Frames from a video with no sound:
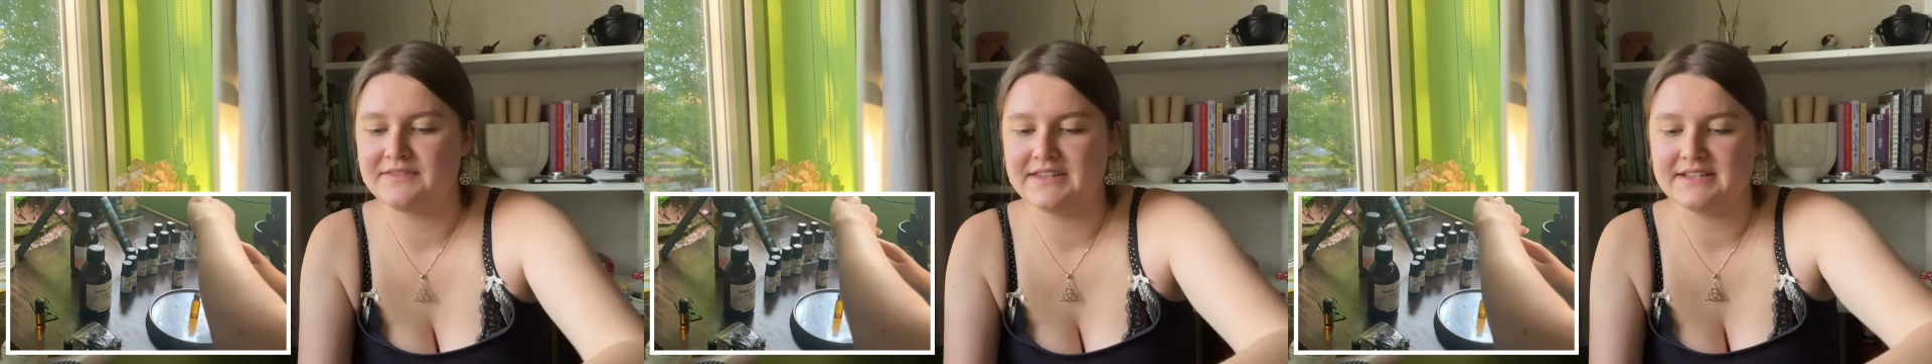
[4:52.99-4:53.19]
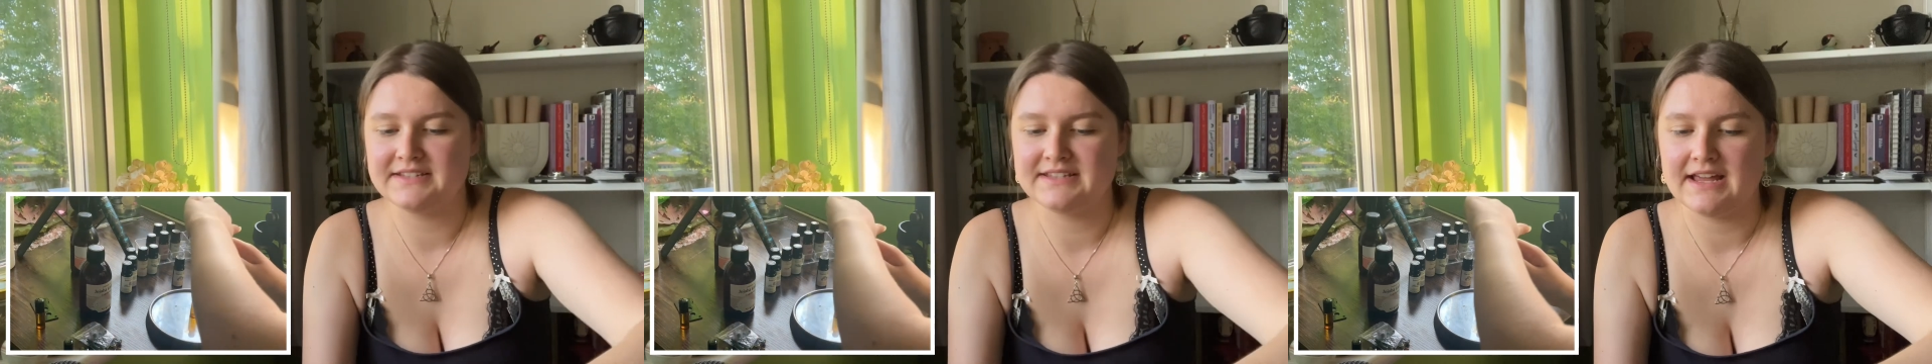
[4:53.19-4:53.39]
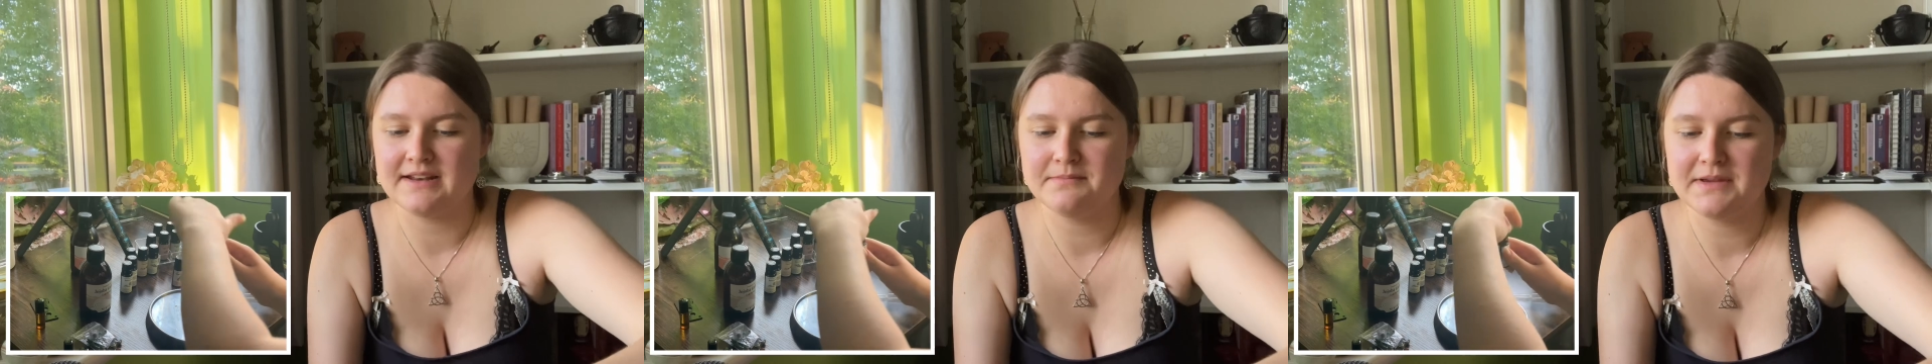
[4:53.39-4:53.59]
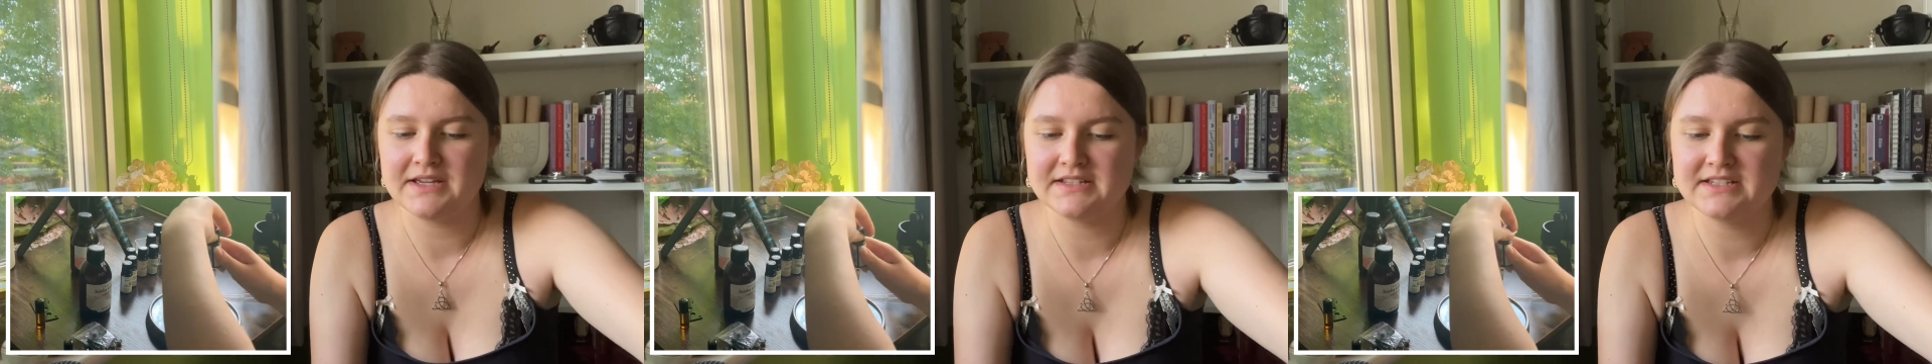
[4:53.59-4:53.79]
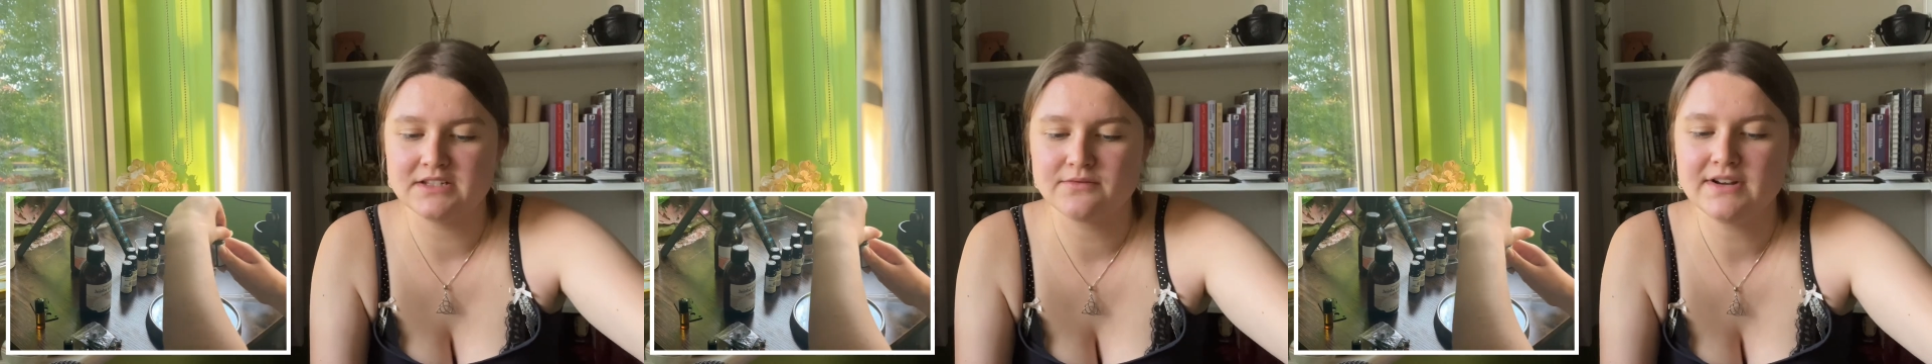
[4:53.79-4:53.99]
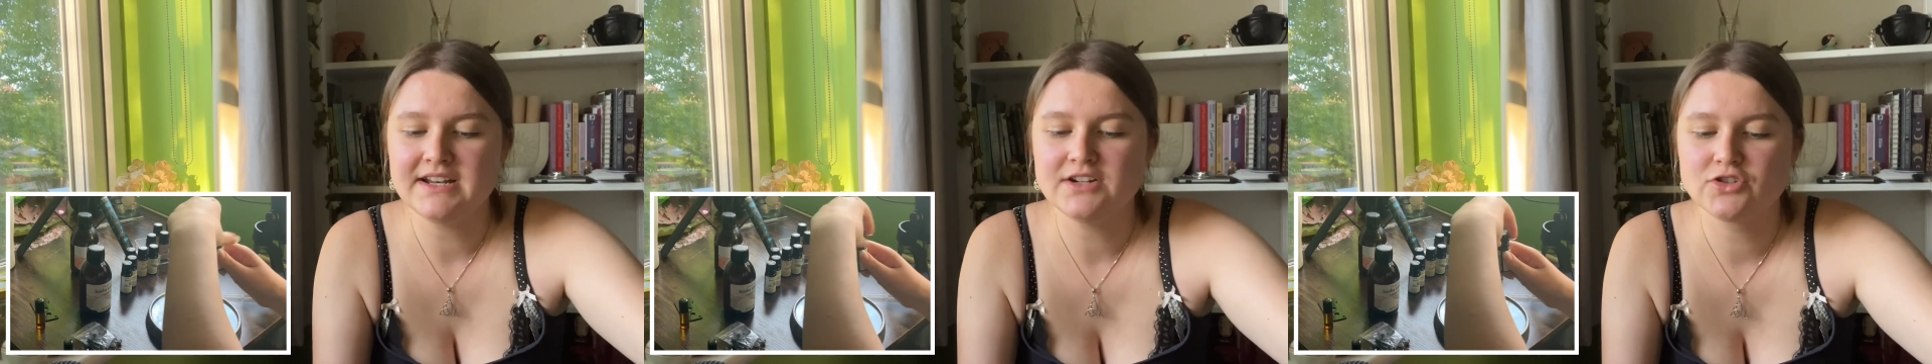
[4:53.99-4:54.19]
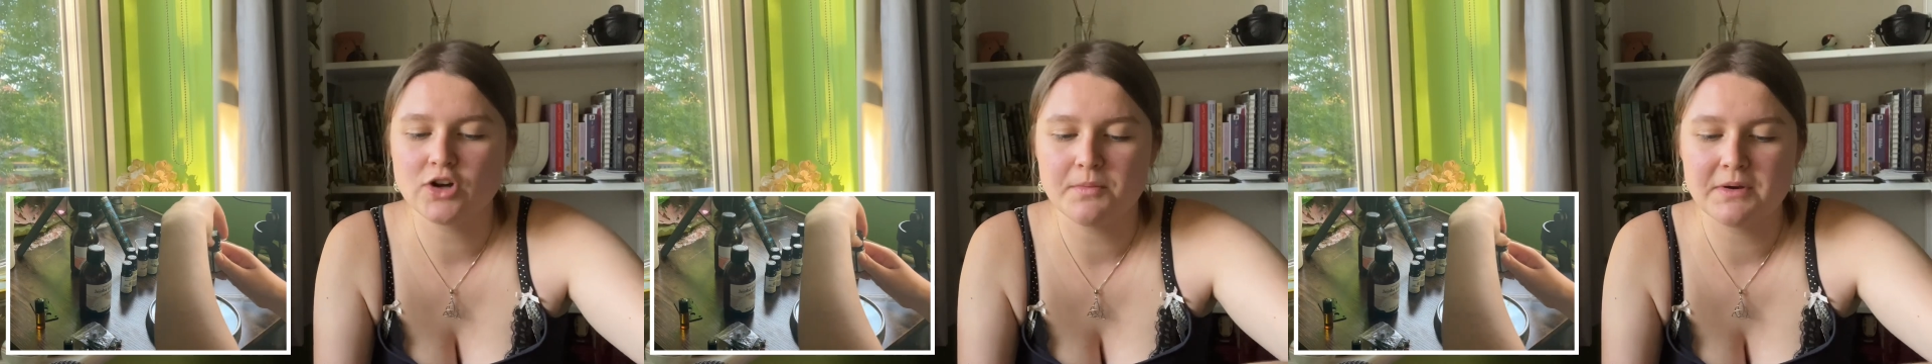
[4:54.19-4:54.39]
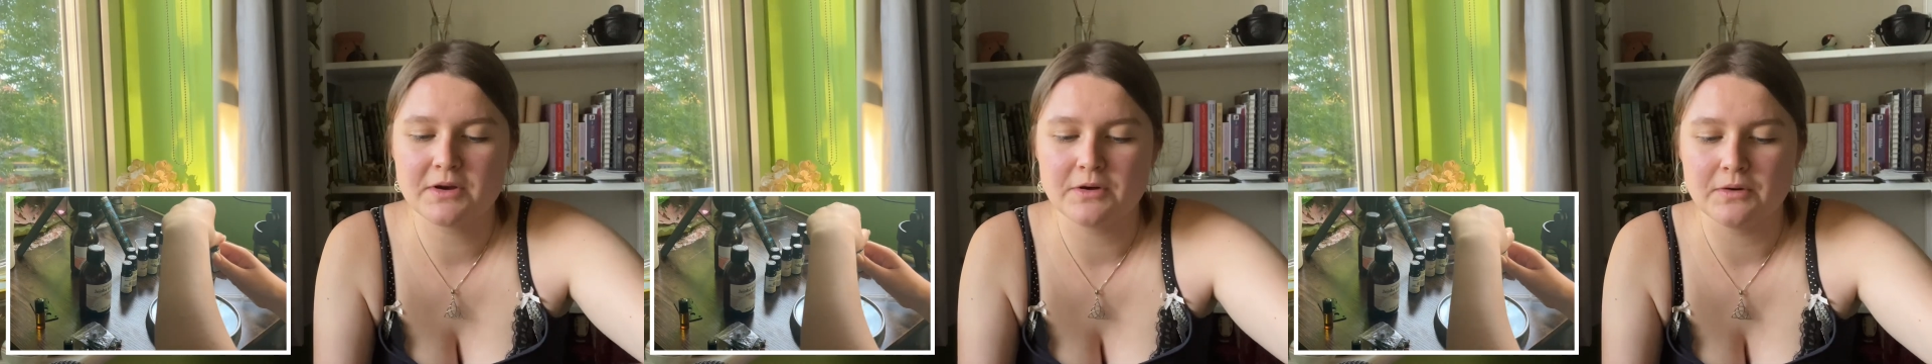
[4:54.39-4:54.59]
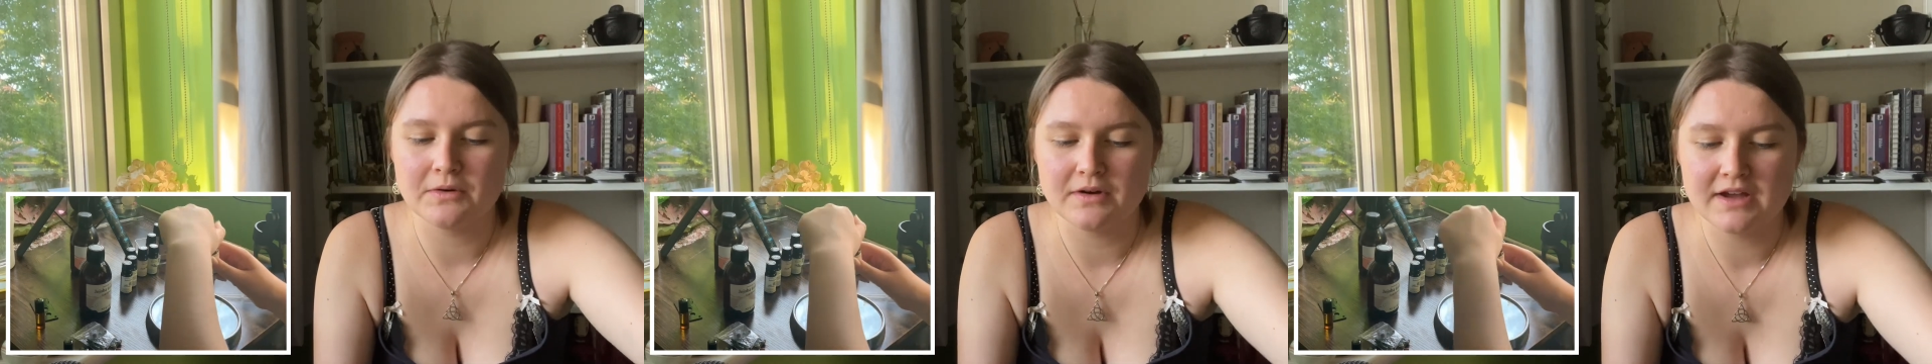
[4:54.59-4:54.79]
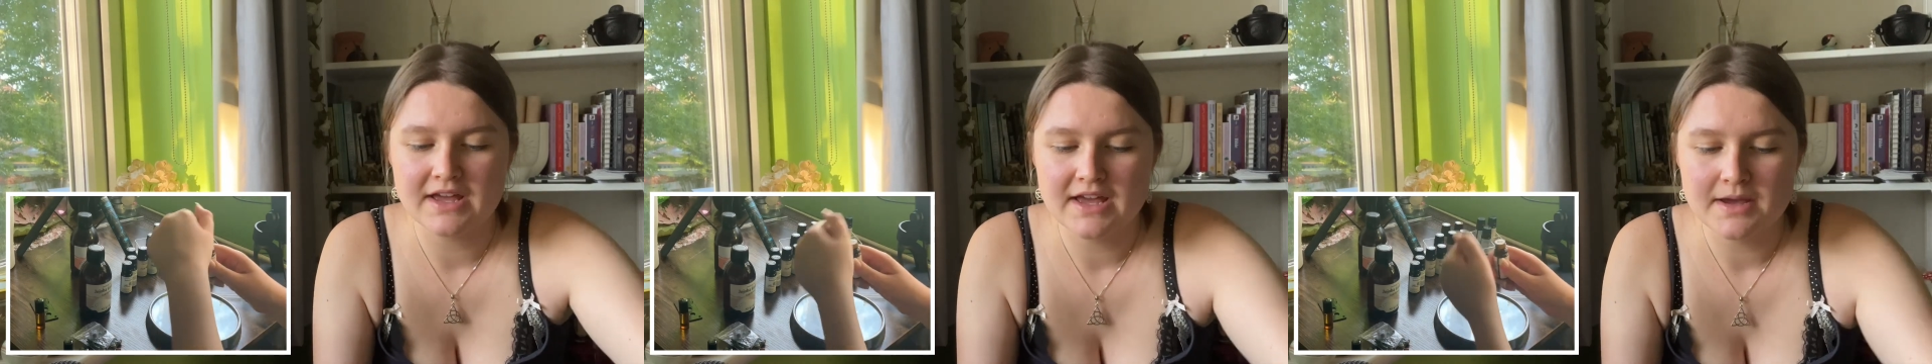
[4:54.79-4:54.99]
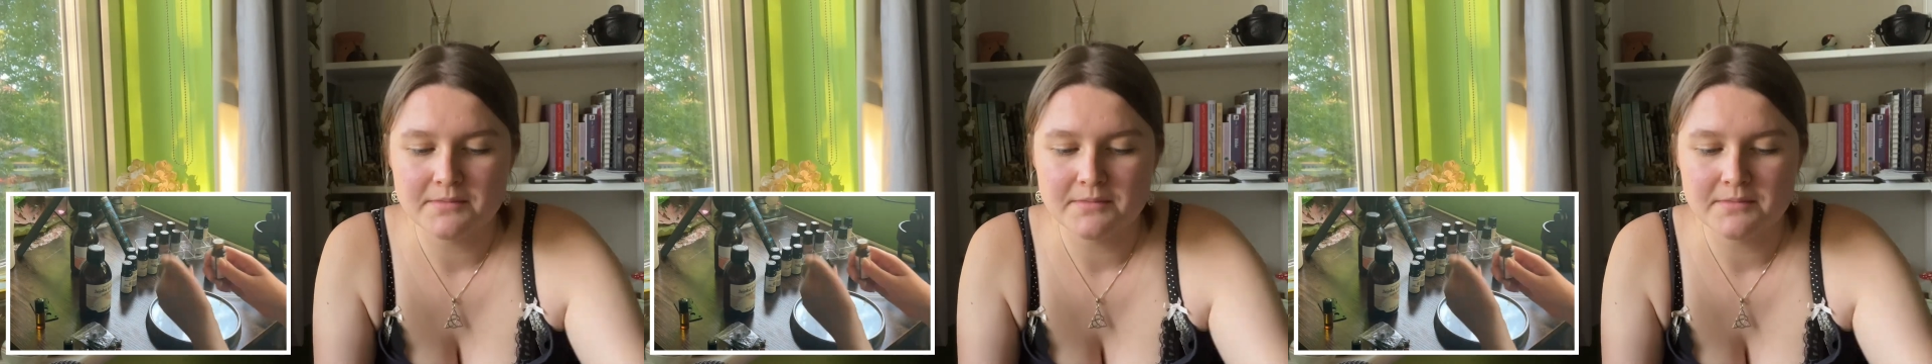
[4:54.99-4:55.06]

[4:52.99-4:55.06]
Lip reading: this scent because it's really tropical